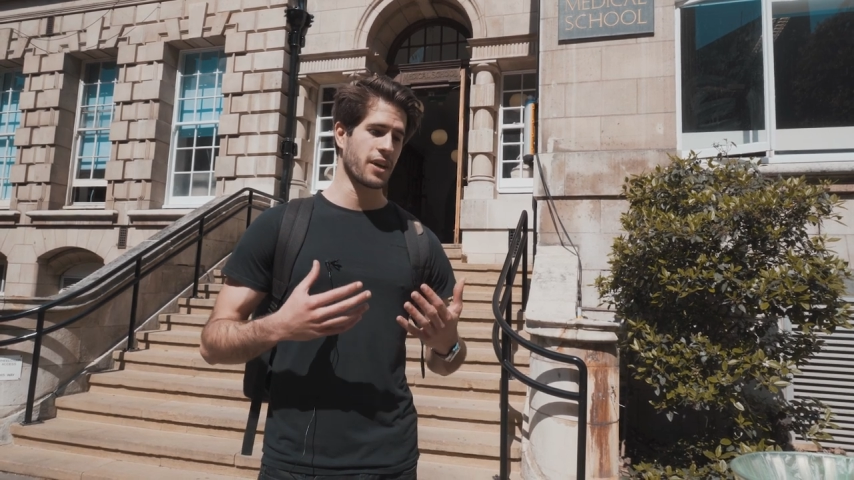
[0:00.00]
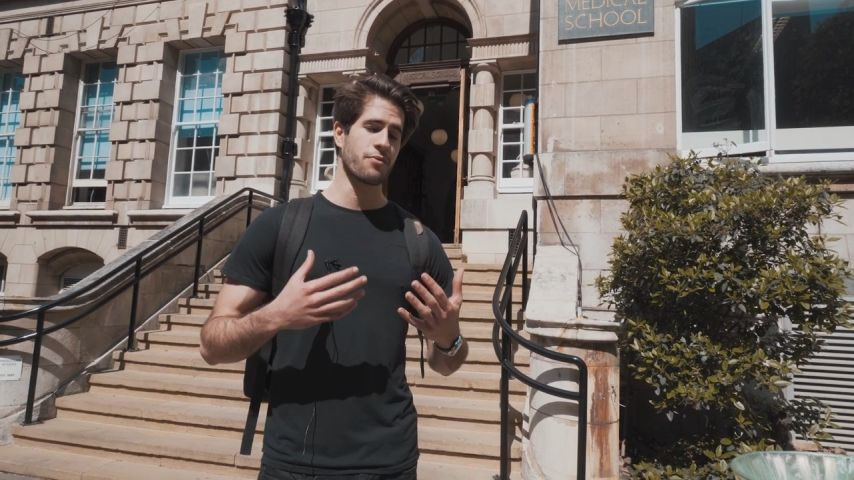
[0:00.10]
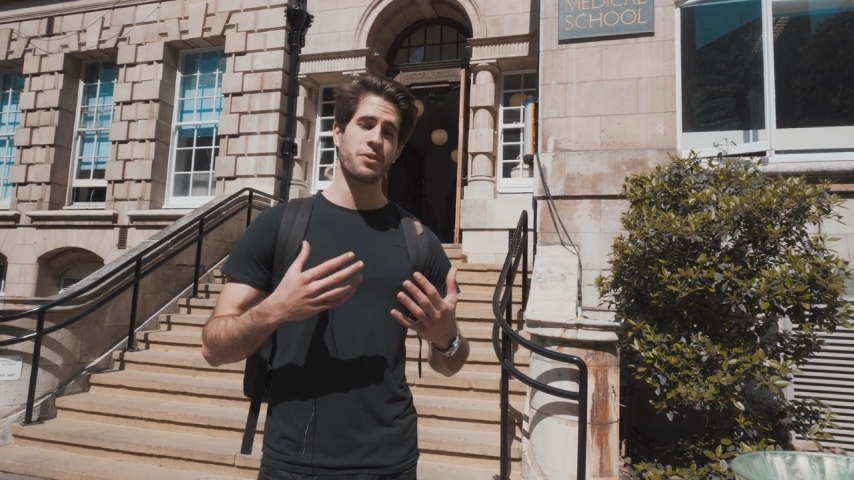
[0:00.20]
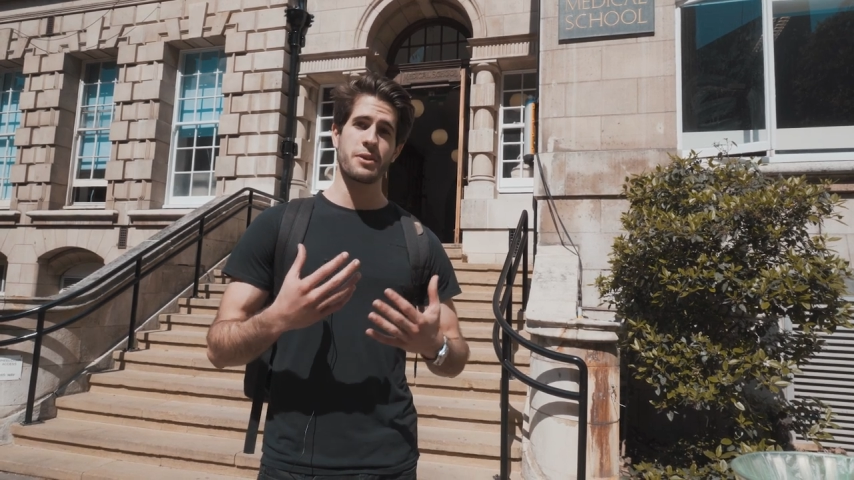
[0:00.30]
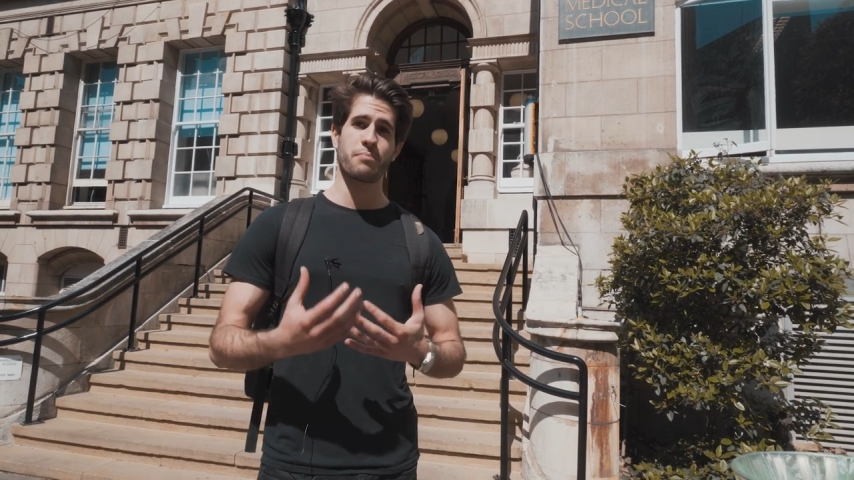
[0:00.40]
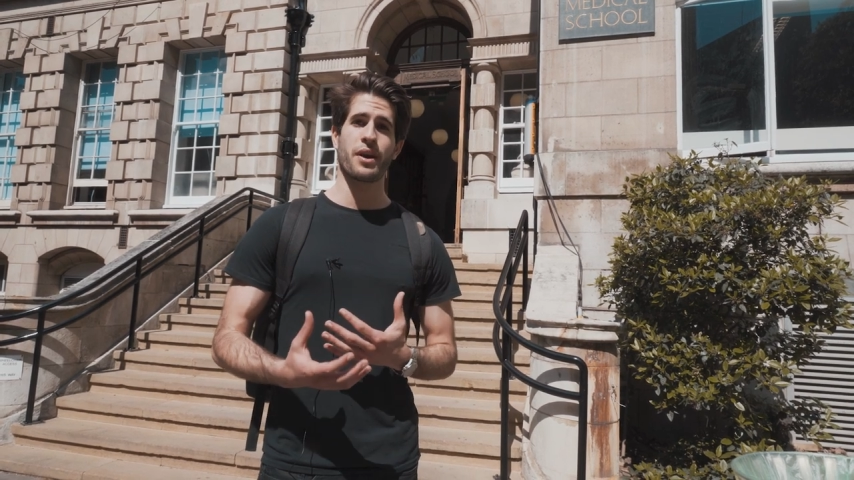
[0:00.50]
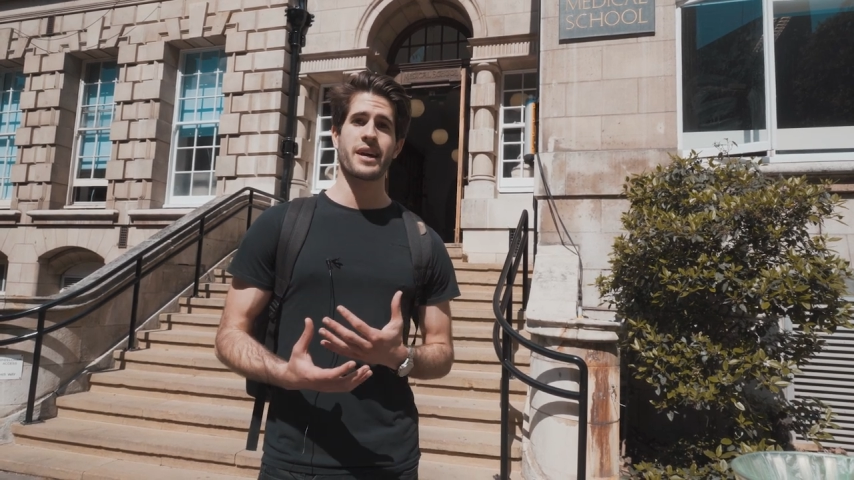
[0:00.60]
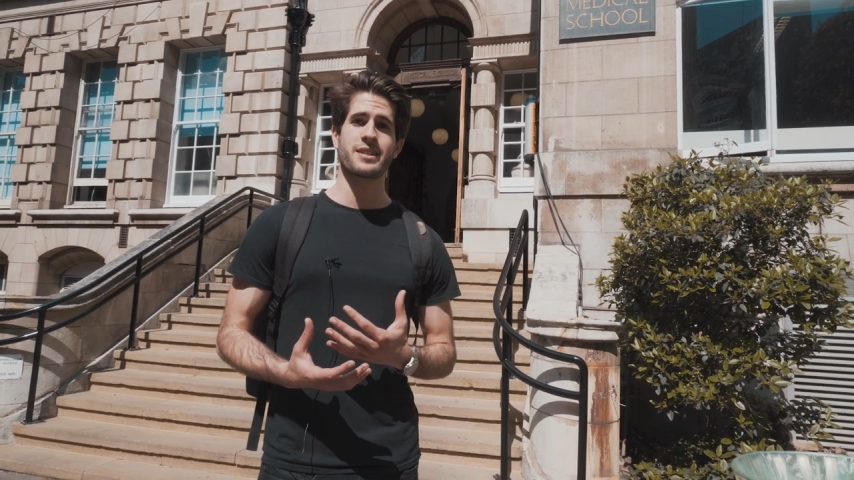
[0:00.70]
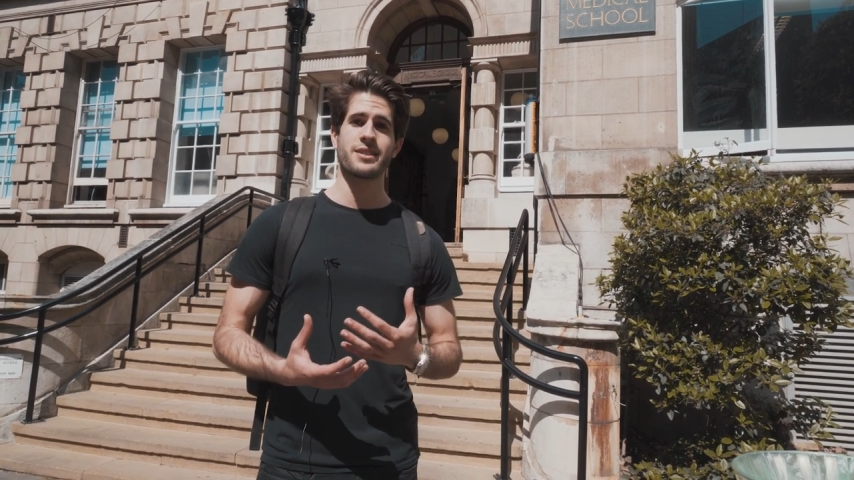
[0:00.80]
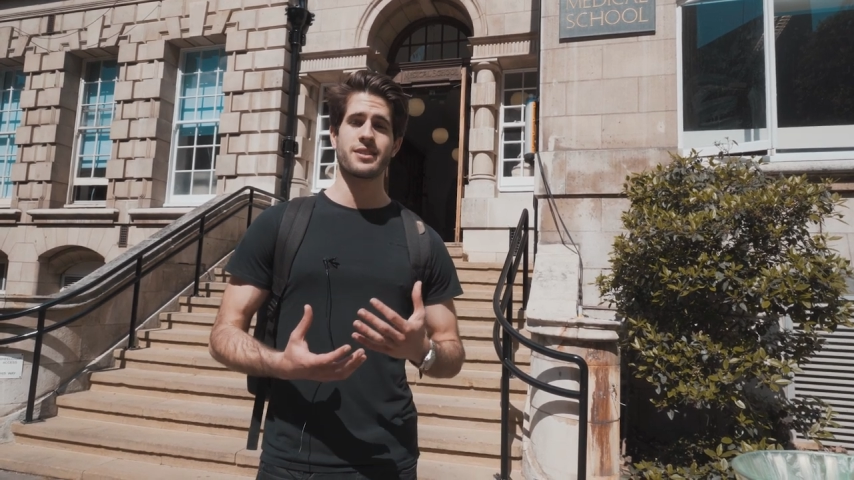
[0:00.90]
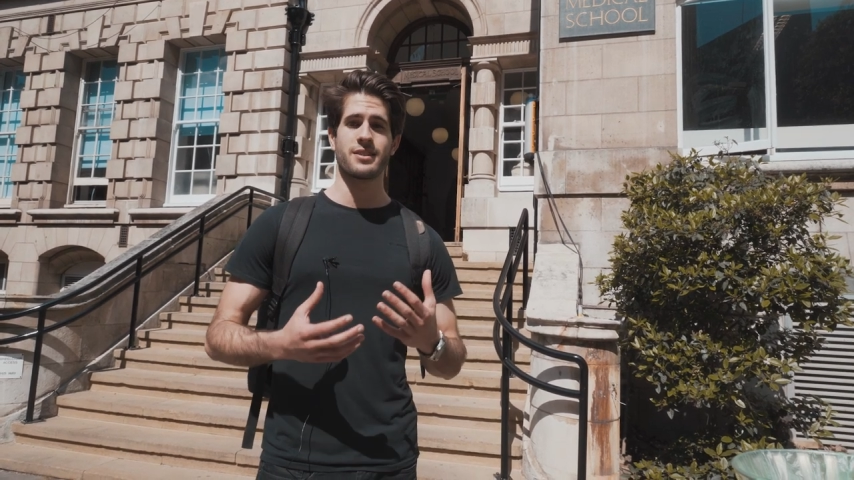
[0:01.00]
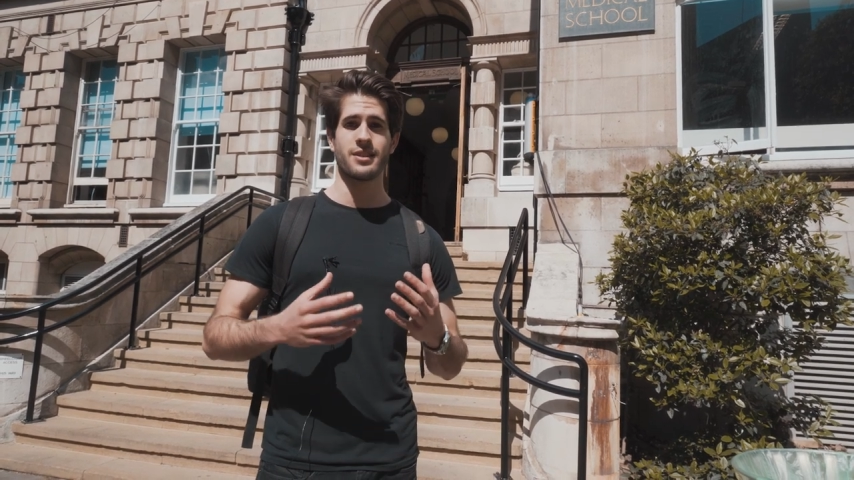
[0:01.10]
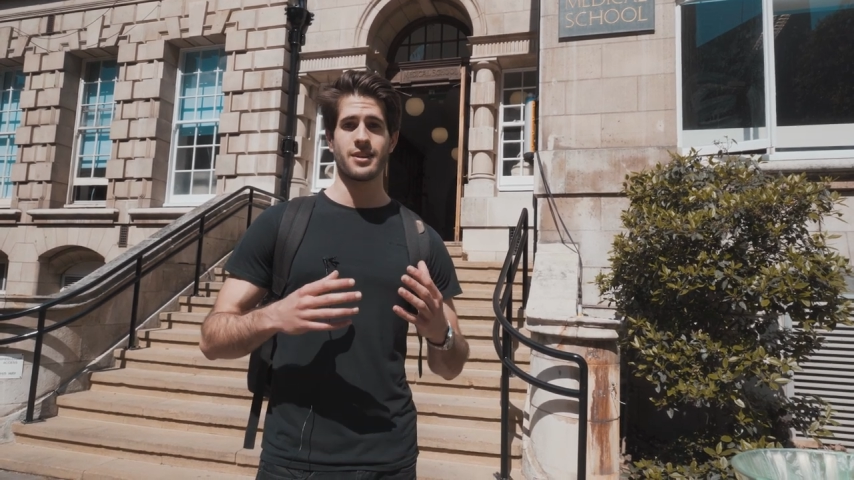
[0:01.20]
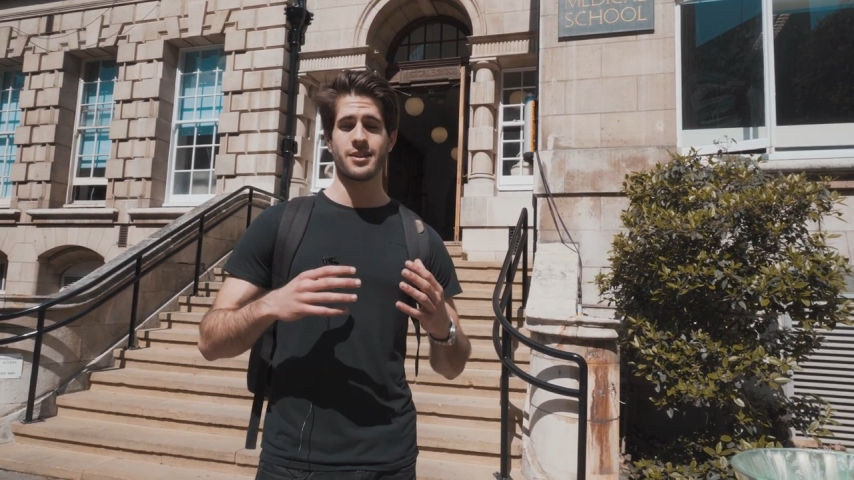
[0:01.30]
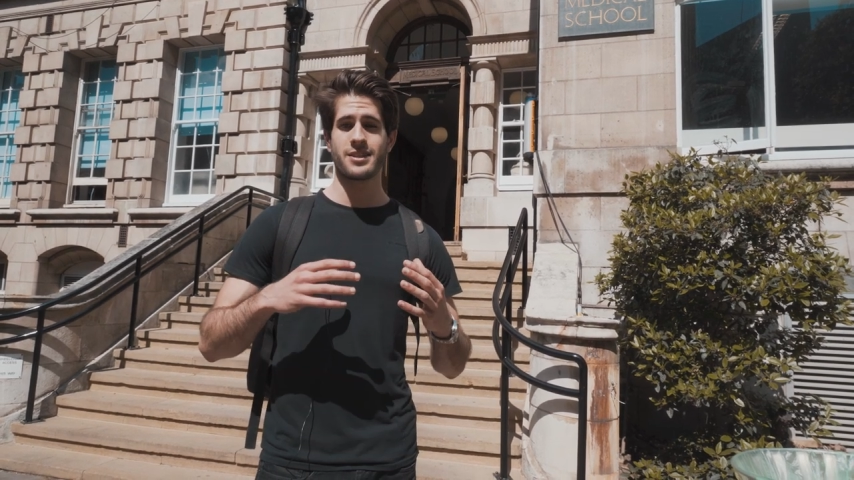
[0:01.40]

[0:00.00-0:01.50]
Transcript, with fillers: and really practice uh,